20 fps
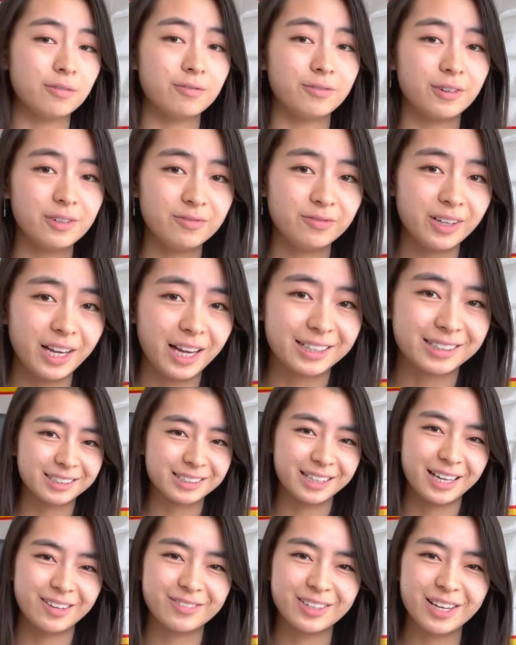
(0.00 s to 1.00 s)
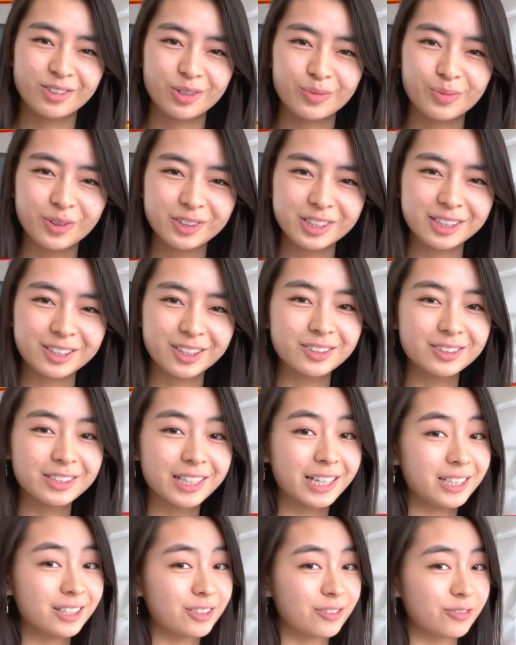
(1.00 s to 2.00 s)
Fun fact, I've never pulled an
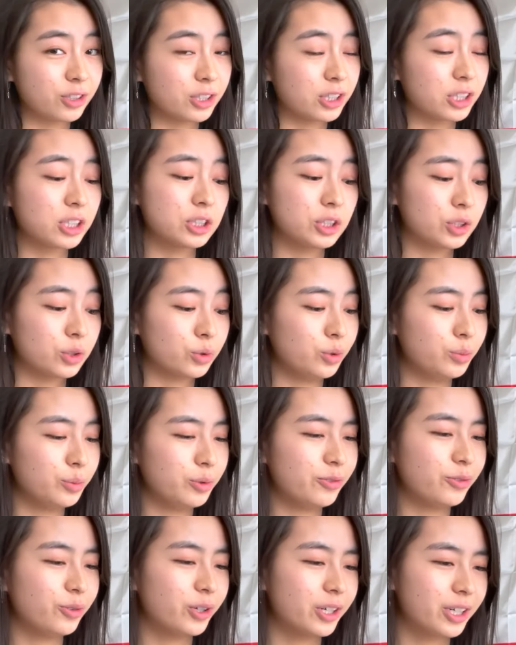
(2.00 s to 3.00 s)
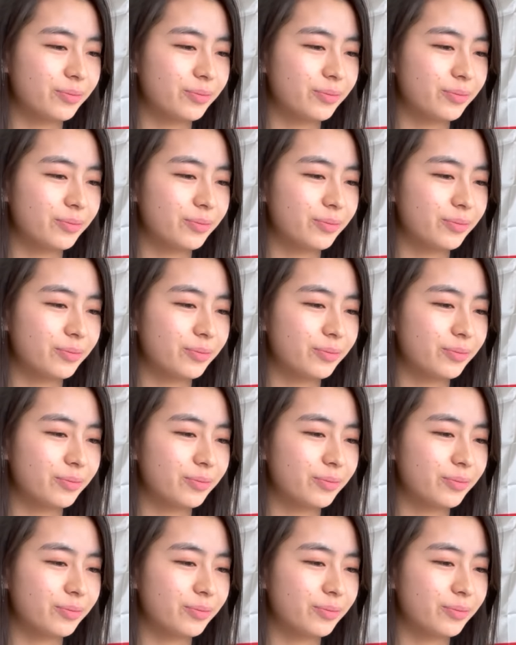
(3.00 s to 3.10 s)
all-nighter for school before.